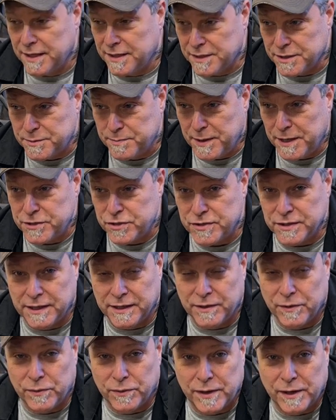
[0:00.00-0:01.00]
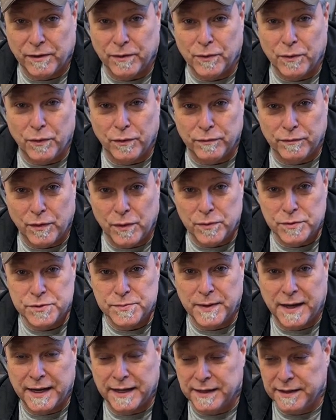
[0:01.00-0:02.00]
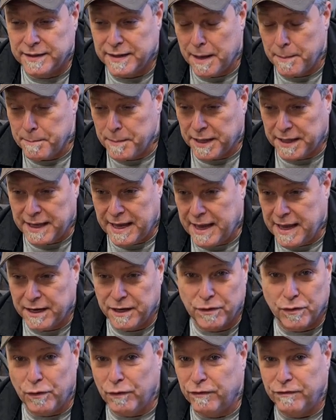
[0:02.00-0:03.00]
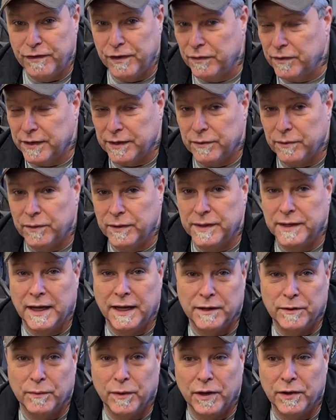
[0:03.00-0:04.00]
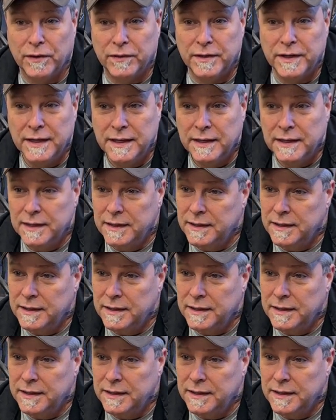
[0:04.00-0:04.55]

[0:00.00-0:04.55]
and especially an old air-cooled Volkswagen, that mechanical feeling going down the road,